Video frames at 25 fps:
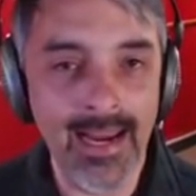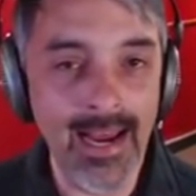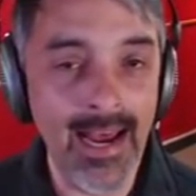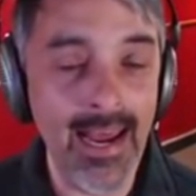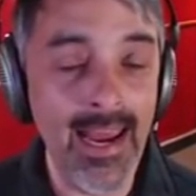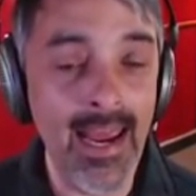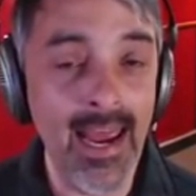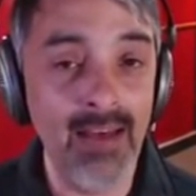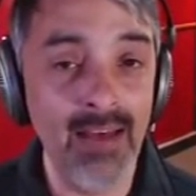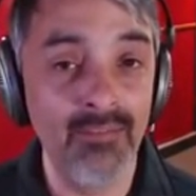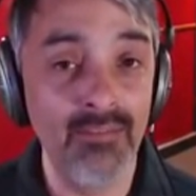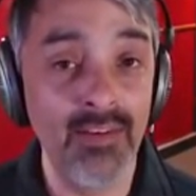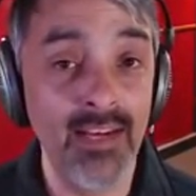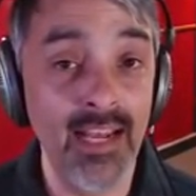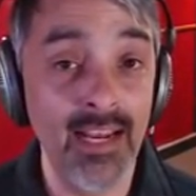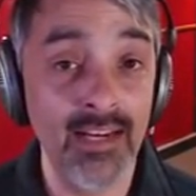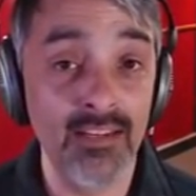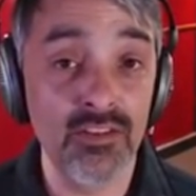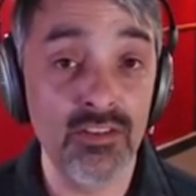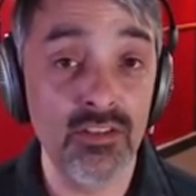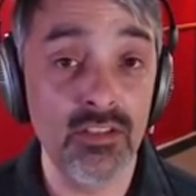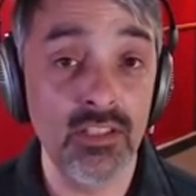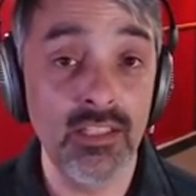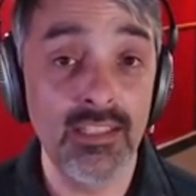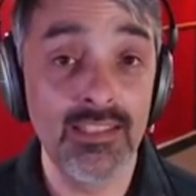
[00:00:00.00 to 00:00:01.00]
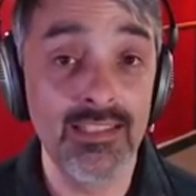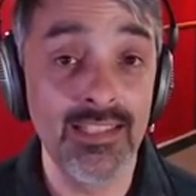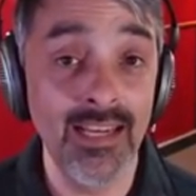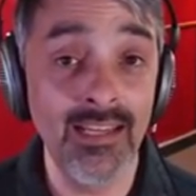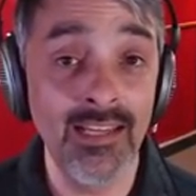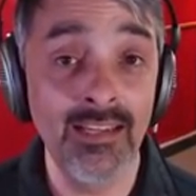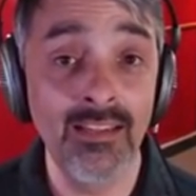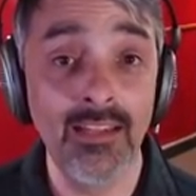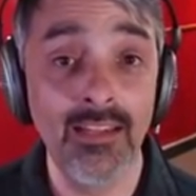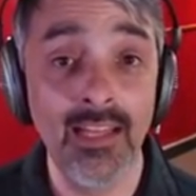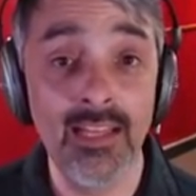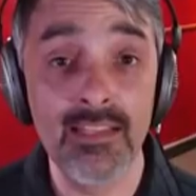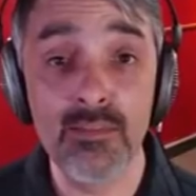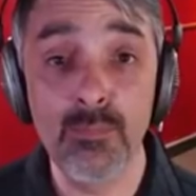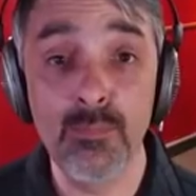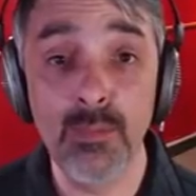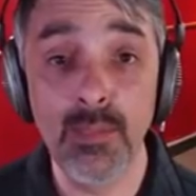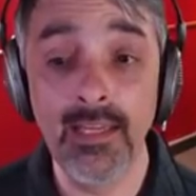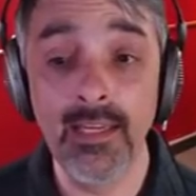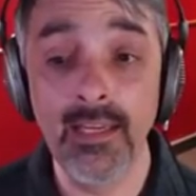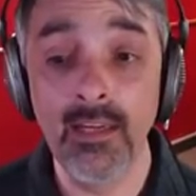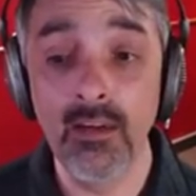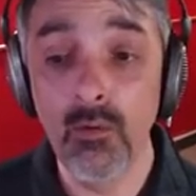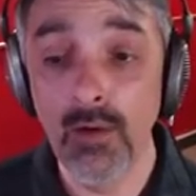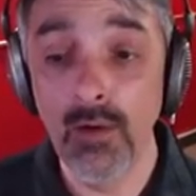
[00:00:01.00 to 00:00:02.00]
I haven't actually done a Let's
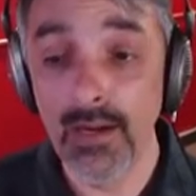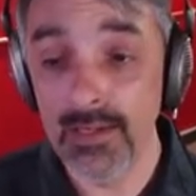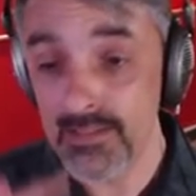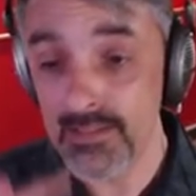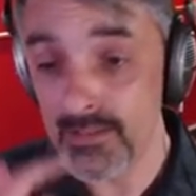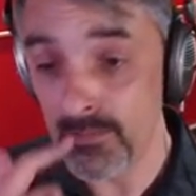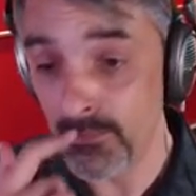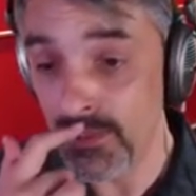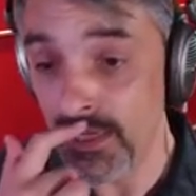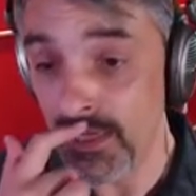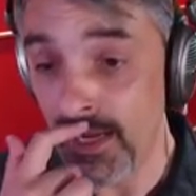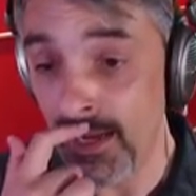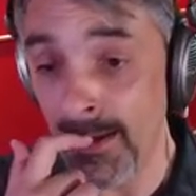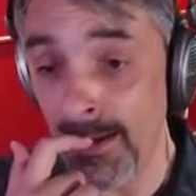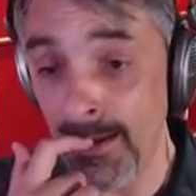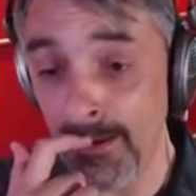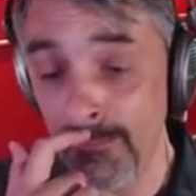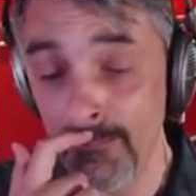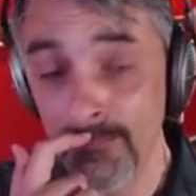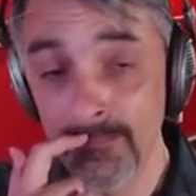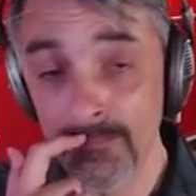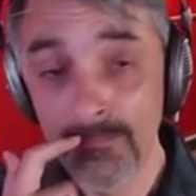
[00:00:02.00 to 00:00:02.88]
Play in quite some time.